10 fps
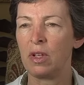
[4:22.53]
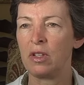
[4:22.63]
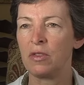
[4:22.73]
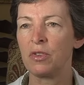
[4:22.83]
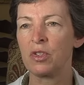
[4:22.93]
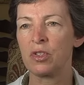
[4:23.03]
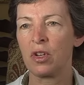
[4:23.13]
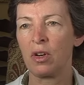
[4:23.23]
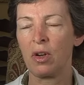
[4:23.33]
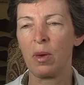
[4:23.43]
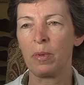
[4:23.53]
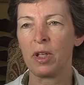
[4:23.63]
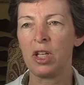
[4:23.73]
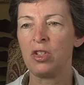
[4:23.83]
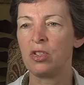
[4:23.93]
differences are in
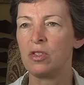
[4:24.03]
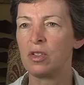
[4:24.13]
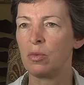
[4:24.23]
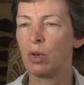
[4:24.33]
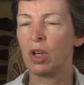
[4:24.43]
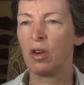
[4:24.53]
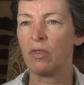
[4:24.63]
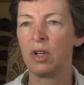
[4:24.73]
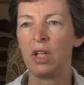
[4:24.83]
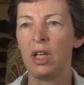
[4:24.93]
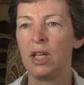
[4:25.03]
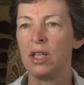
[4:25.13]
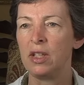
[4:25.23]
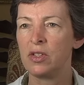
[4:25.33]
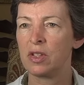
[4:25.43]
complications, in recovery,
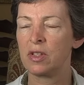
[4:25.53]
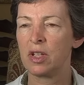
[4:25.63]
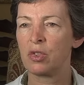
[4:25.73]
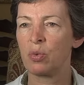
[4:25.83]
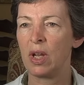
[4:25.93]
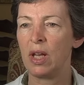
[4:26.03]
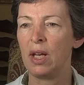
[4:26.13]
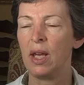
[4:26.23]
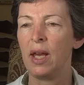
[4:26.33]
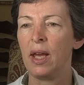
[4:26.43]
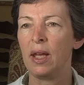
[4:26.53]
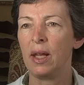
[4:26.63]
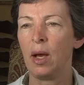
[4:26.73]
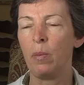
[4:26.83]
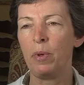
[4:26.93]
in success rate, and
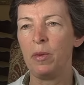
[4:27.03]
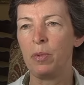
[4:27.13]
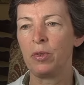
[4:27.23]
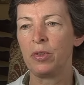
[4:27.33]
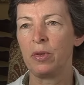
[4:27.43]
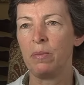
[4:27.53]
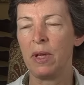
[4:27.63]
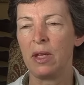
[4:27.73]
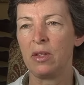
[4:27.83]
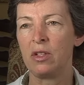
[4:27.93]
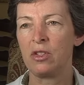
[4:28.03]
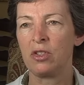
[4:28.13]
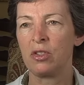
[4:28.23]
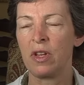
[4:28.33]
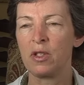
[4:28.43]
help people to make the
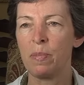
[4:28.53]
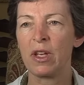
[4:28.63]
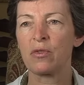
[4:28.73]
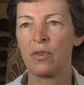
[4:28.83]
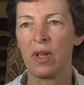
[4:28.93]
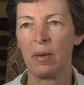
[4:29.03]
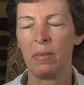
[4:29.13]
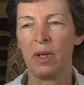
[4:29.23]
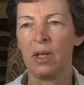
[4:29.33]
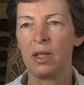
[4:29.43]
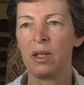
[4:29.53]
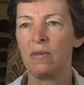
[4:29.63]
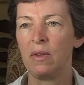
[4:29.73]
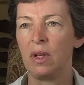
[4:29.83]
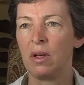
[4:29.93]
decision that's best for them,
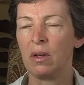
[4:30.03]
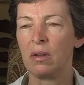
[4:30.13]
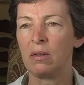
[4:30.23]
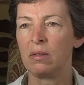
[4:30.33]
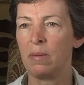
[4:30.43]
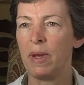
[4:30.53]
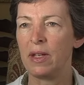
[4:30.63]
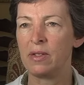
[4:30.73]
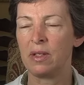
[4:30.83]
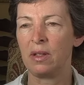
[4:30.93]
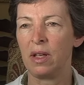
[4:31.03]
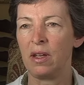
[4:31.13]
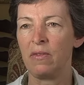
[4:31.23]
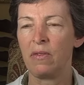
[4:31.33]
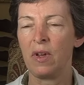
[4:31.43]
given their demands in
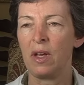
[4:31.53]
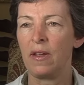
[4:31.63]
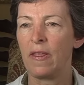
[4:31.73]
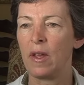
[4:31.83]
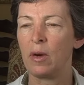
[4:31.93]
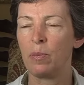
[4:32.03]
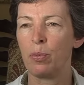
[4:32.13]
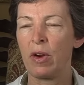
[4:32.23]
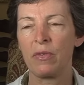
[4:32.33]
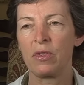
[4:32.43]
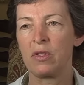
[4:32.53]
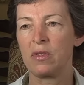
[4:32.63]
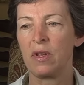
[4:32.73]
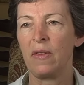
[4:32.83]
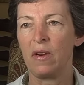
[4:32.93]
life, their
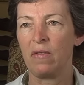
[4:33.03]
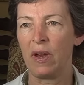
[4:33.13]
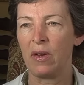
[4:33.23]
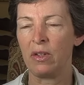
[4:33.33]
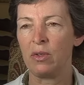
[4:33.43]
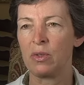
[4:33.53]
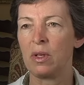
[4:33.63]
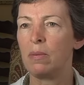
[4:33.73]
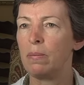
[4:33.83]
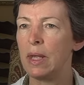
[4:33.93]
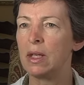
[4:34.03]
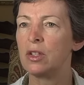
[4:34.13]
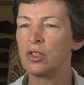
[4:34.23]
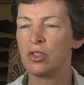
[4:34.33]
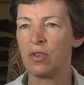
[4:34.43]
preferences and their values, and make a
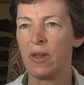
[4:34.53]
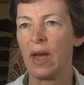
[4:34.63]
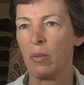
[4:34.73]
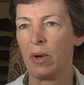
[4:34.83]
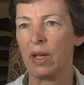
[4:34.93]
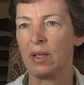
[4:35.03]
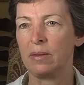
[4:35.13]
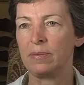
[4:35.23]
decision that way.